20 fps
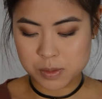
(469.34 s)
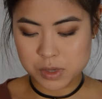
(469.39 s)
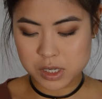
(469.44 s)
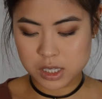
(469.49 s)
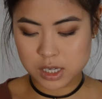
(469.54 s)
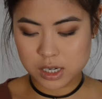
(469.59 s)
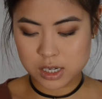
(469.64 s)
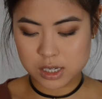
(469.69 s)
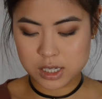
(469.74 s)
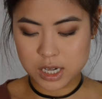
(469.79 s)
just
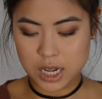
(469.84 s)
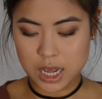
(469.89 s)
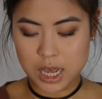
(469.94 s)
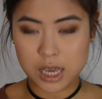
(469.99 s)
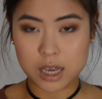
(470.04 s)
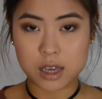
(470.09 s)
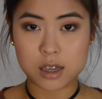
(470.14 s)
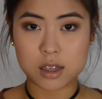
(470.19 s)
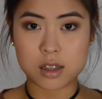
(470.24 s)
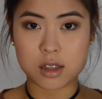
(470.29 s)
going to
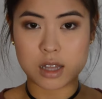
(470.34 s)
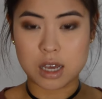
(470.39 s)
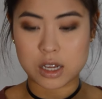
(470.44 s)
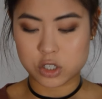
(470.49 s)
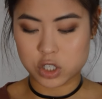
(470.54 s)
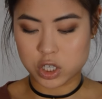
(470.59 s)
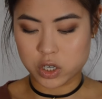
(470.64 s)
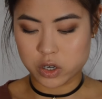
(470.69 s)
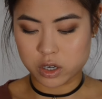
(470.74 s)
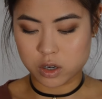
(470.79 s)
take that
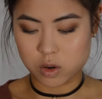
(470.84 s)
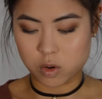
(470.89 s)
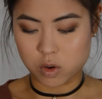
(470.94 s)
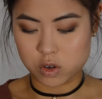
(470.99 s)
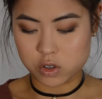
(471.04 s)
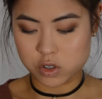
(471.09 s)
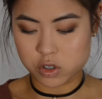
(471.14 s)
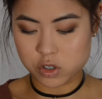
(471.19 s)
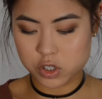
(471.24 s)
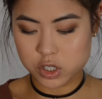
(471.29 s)
Cherry
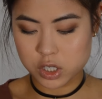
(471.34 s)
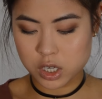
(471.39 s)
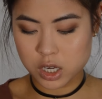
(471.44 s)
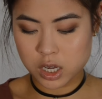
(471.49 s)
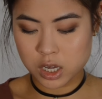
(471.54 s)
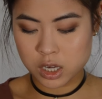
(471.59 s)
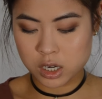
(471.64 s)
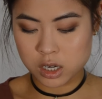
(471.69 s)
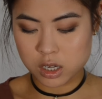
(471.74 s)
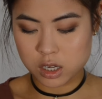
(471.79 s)
Cordial
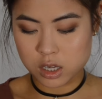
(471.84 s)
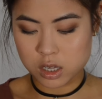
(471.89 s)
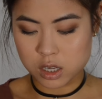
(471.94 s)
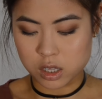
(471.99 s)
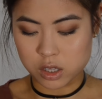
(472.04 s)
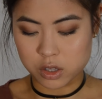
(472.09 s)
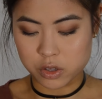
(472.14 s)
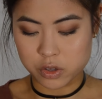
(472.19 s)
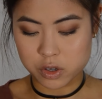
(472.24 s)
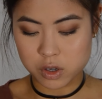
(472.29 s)
shade a
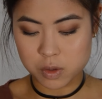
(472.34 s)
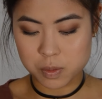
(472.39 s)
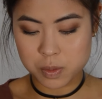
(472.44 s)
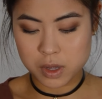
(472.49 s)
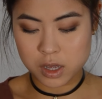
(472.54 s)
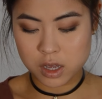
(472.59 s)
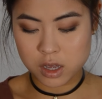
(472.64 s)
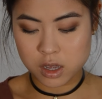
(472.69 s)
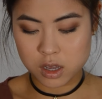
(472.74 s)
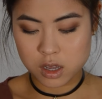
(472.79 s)
little
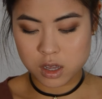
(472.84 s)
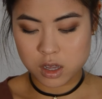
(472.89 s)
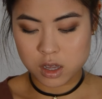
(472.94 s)
bit